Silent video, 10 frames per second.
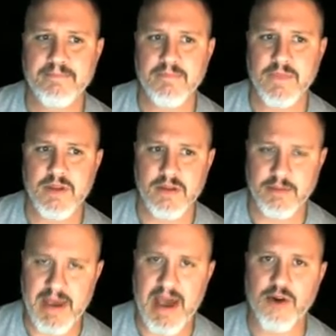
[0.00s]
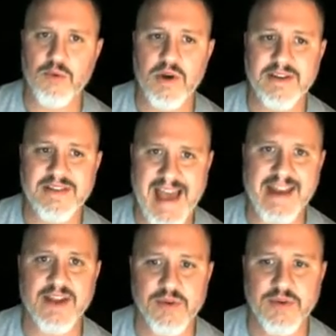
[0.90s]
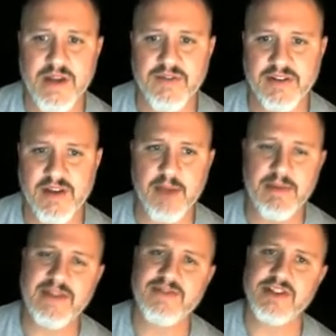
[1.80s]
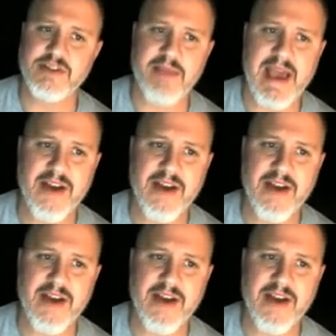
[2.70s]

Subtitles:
the pattern was adding 3 every time. And if there's a pattern